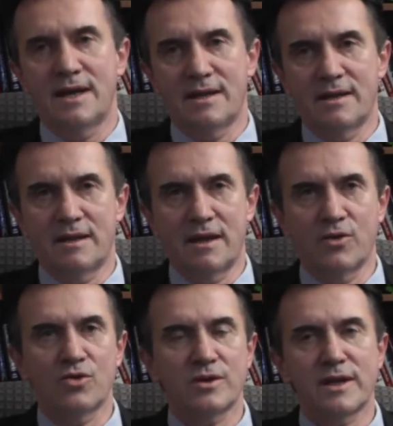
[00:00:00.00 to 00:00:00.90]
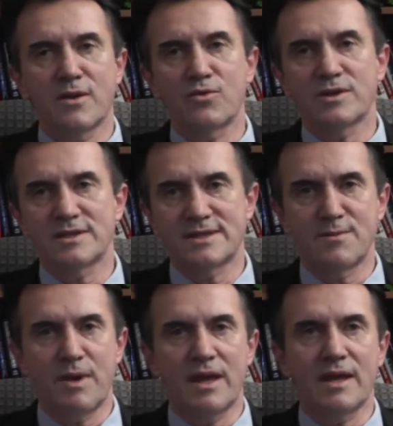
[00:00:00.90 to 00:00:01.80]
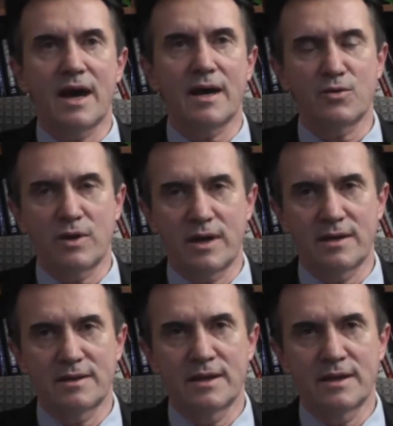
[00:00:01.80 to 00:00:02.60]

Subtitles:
and the aorta, which is the main highway.